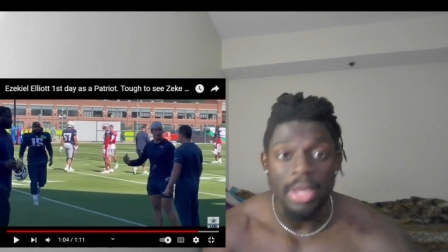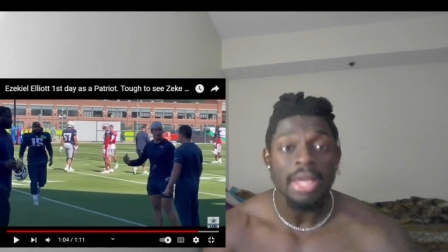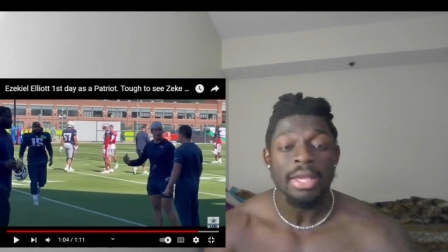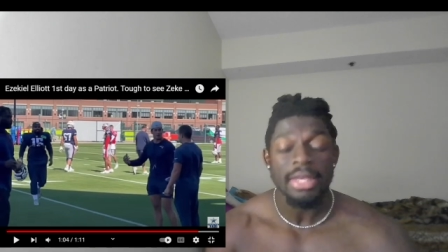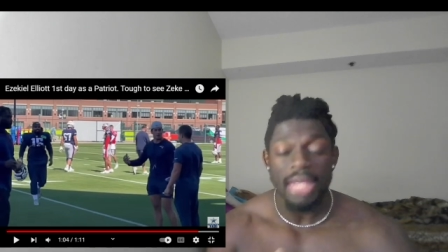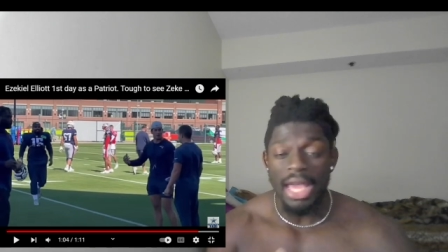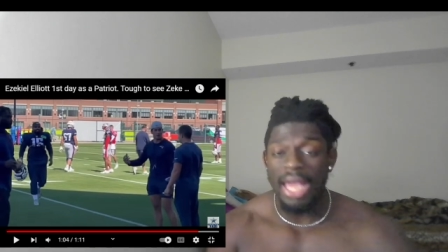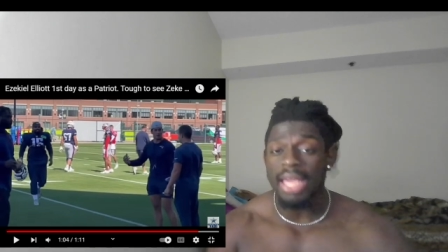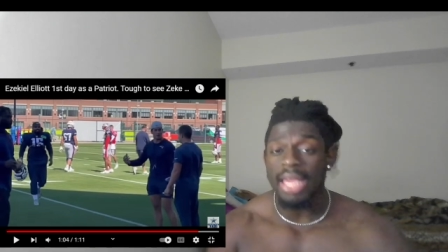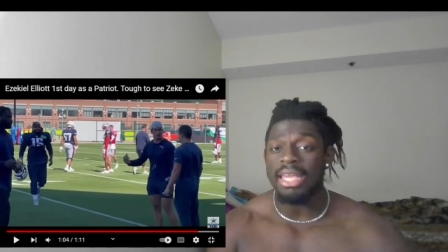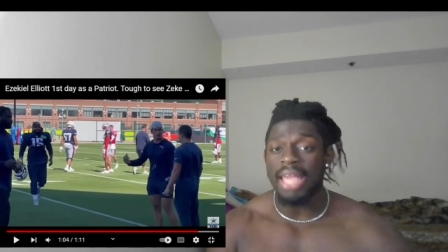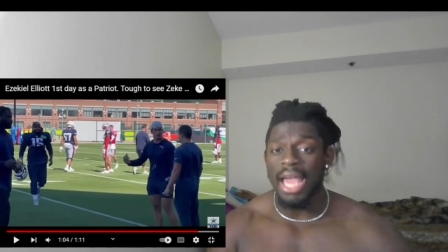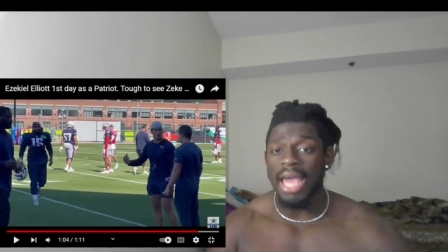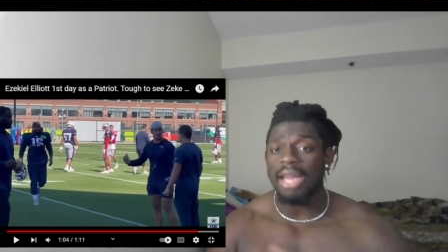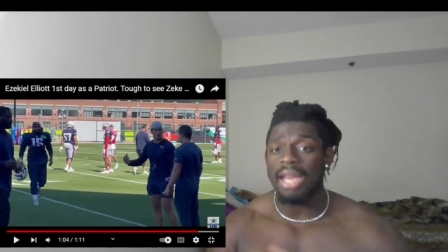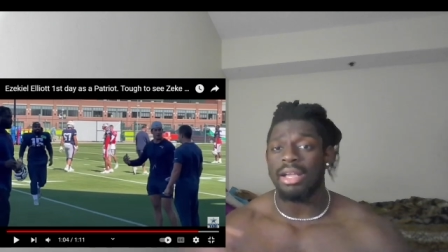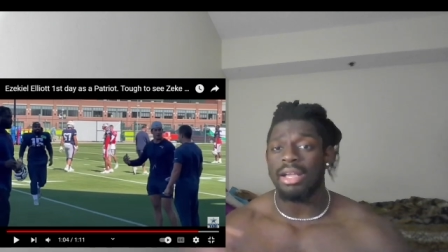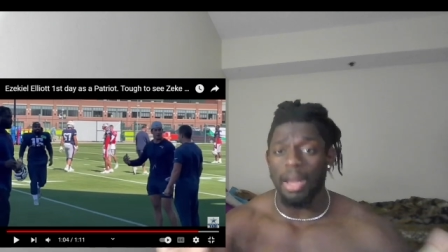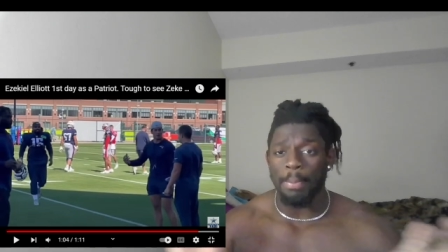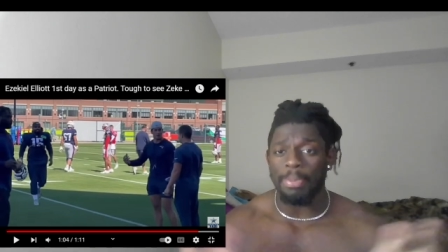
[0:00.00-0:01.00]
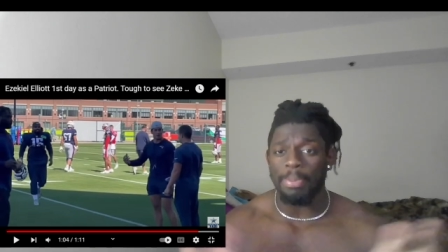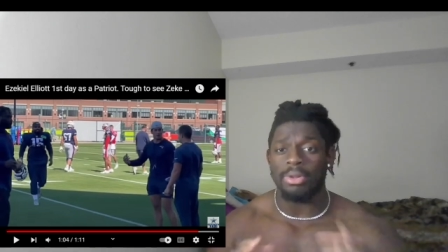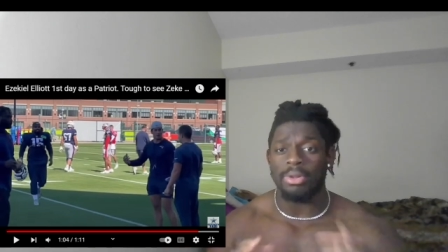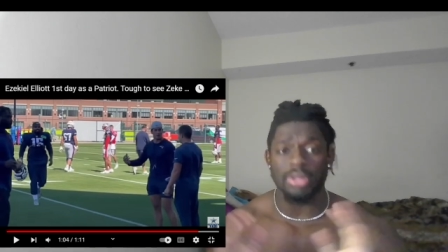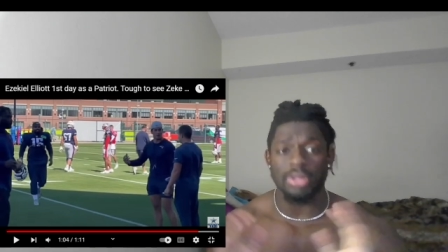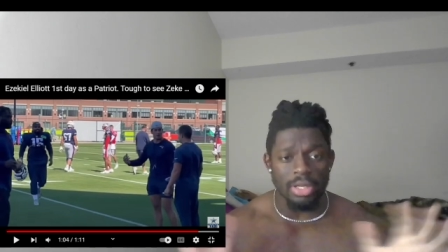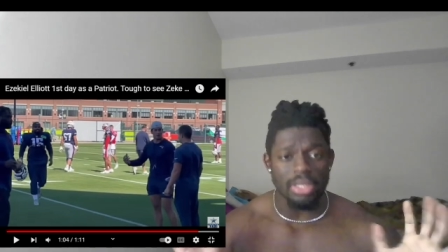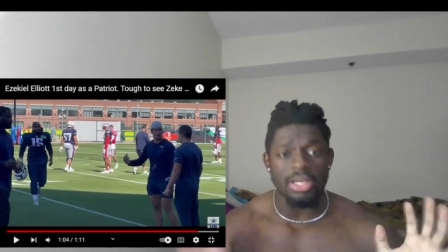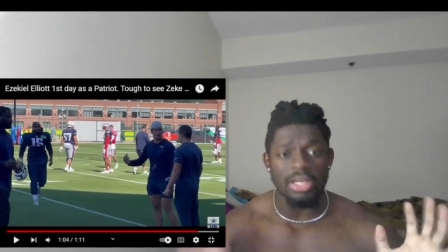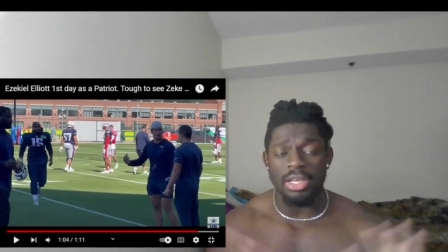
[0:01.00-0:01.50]
Yeah, he had a couple of
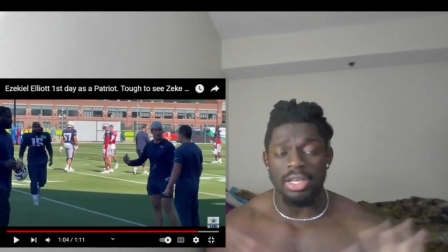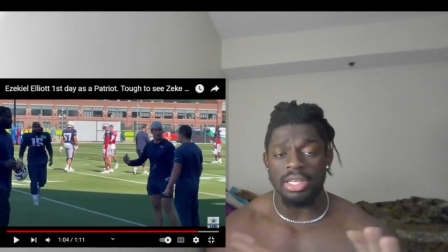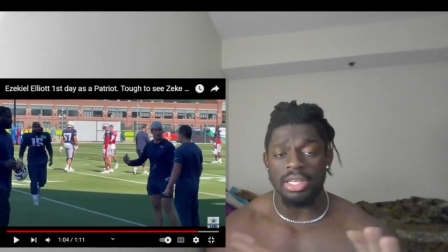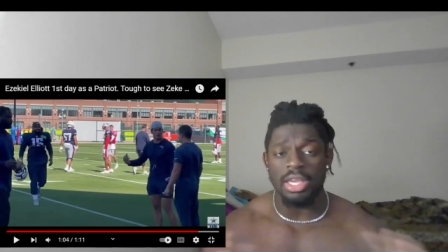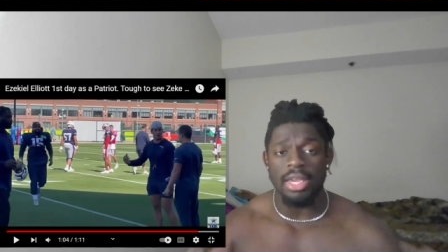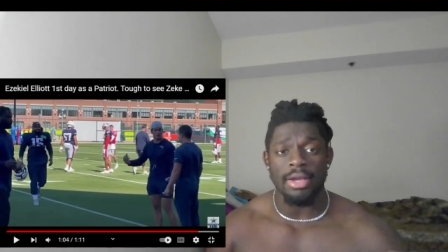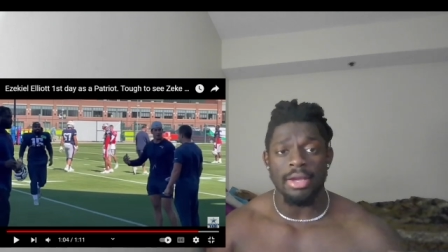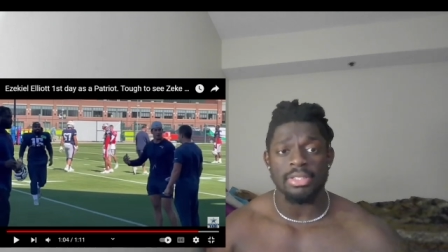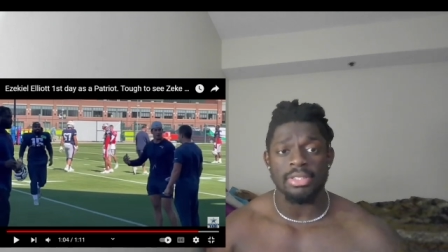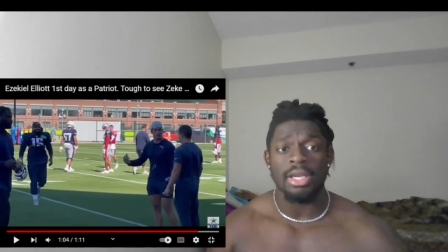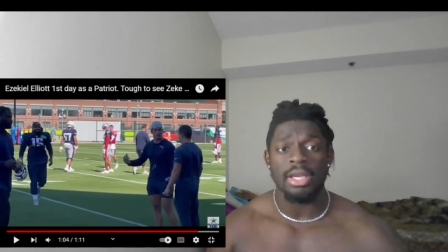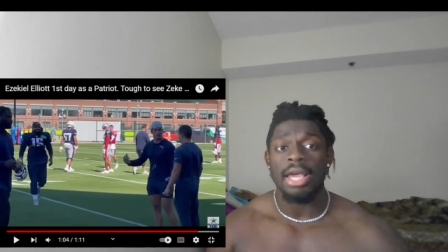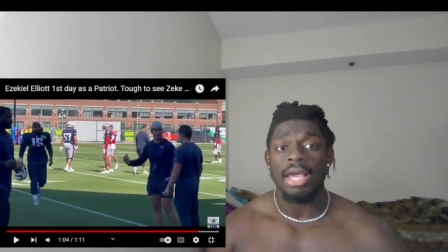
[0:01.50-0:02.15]
little good years.